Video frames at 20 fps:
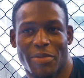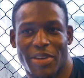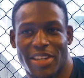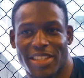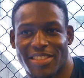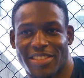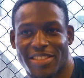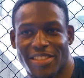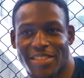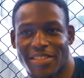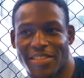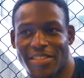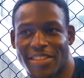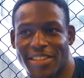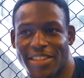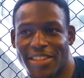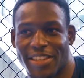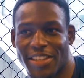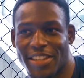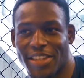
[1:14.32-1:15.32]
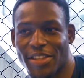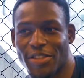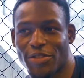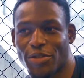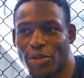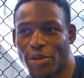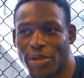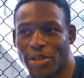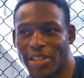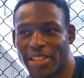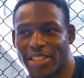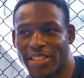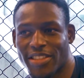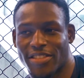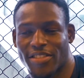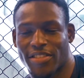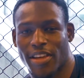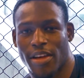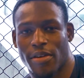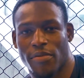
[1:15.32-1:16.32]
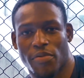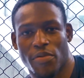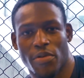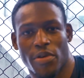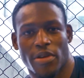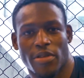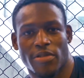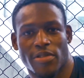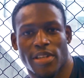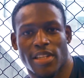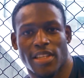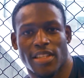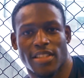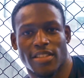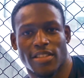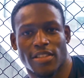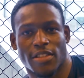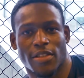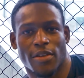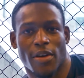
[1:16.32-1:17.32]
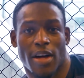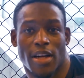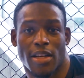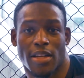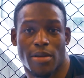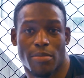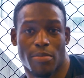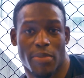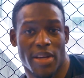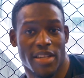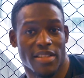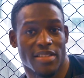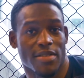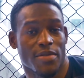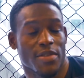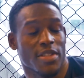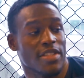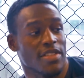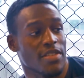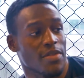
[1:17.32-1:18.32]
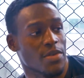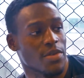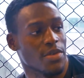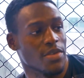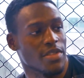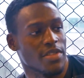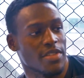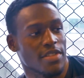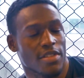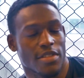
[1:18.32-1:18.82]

But it's just enduring and just getting through it really, you know, and it pays dividends of course.